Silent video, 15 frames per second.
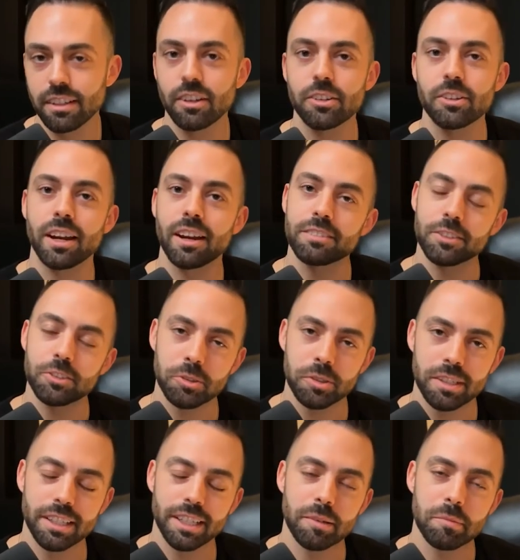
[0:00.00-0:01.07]
know, you have to
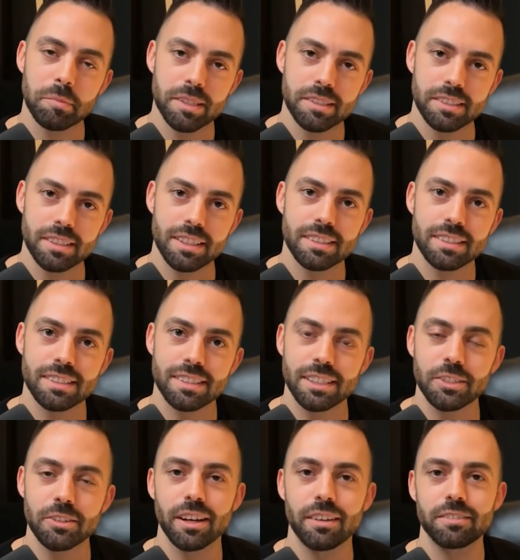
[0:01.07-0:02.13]
treat it like a business,
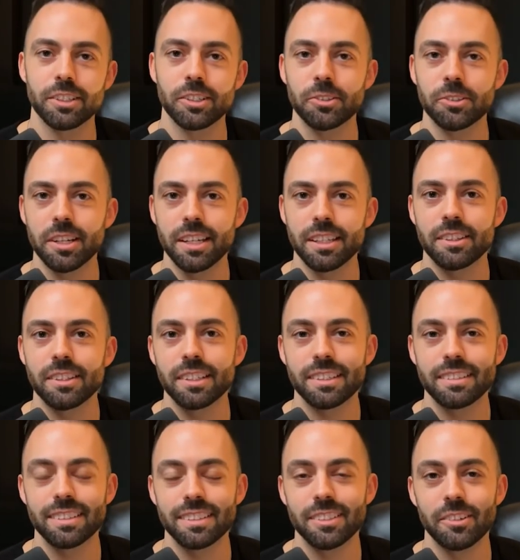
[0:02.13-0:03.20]
and you have to create the,
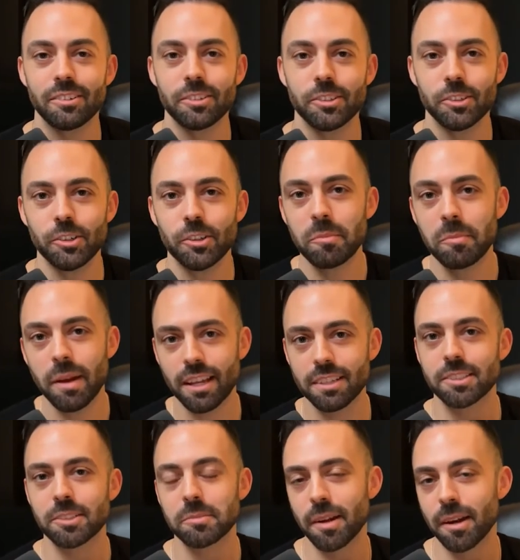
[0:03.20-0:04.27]
you know, you're the
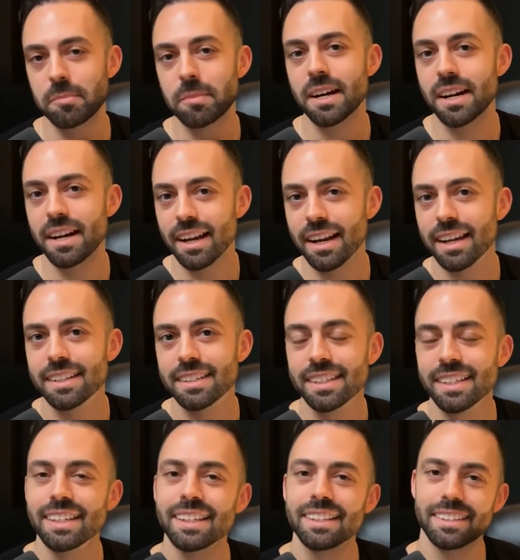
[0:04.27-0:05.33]
mastermind behind
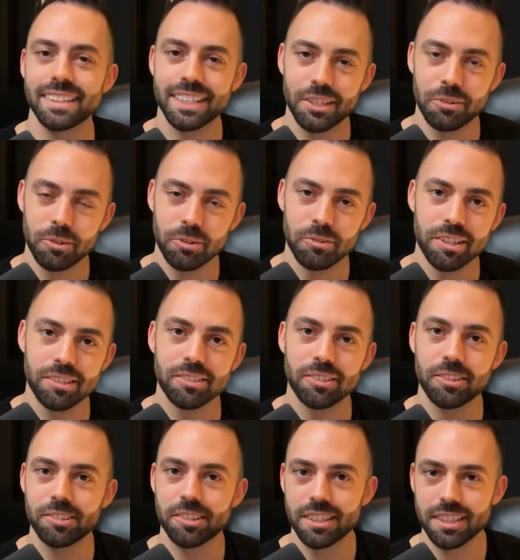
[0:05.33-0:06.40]
the keyword
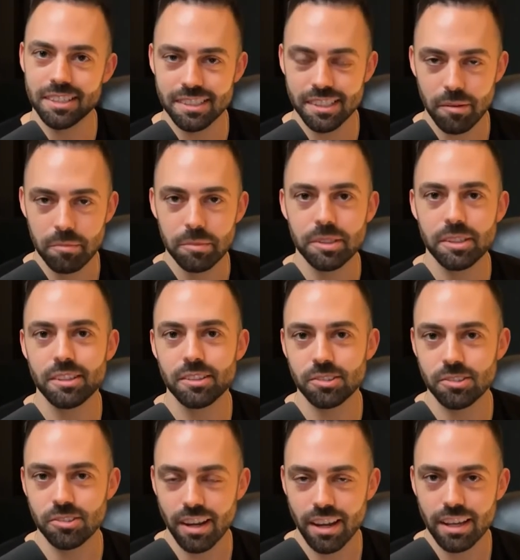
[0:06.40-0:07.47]
research, the assembly, the
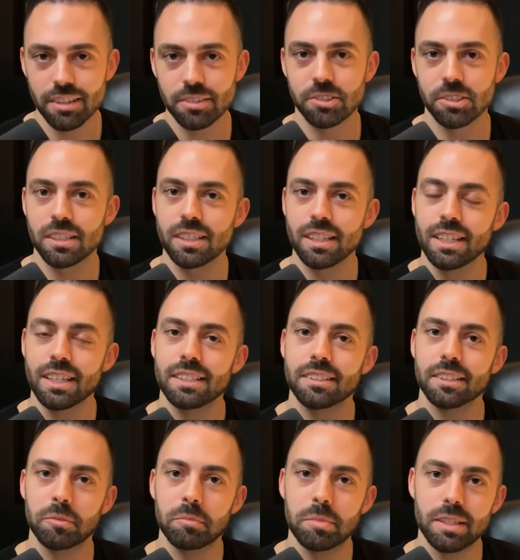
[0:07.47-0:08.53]
strategy
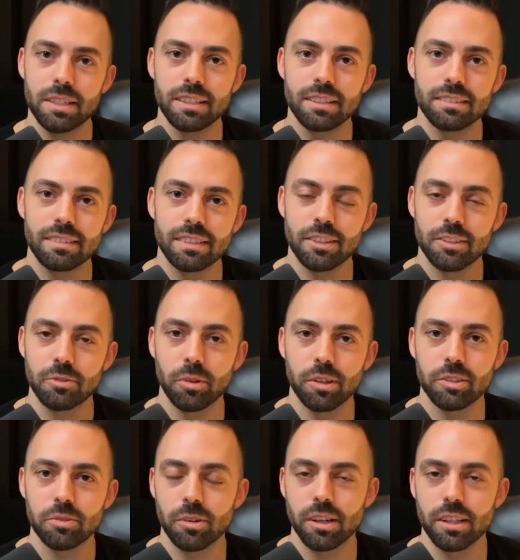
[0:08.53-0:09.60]
to compete in the
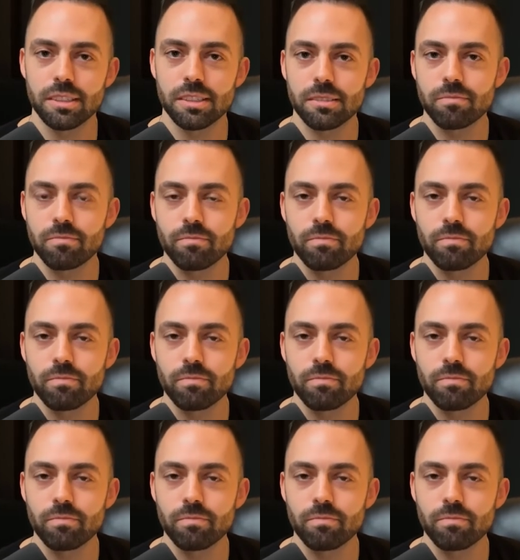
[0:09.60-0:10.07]
twenty twenties.